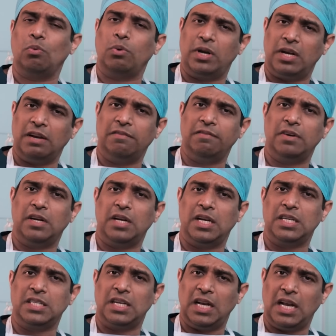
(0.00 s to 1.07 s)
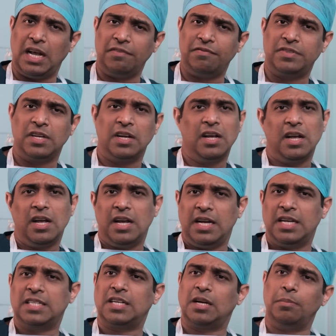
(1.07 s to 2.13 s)
whatever is left
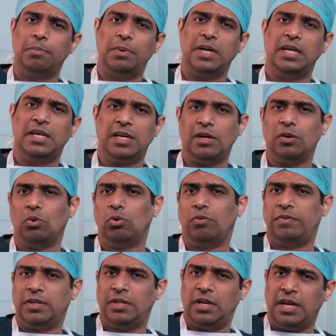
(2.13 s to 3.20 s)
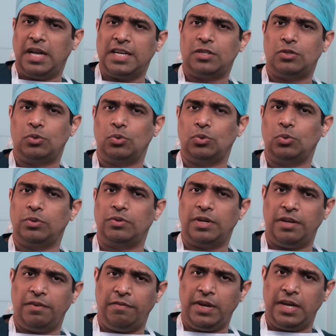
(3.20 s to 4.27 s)
is completed over the next 2 to
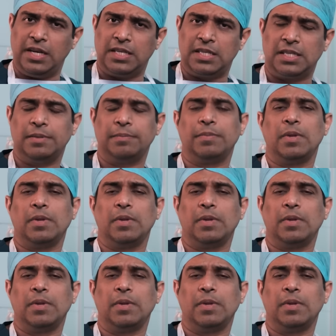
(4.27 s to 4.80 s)
3 weeks.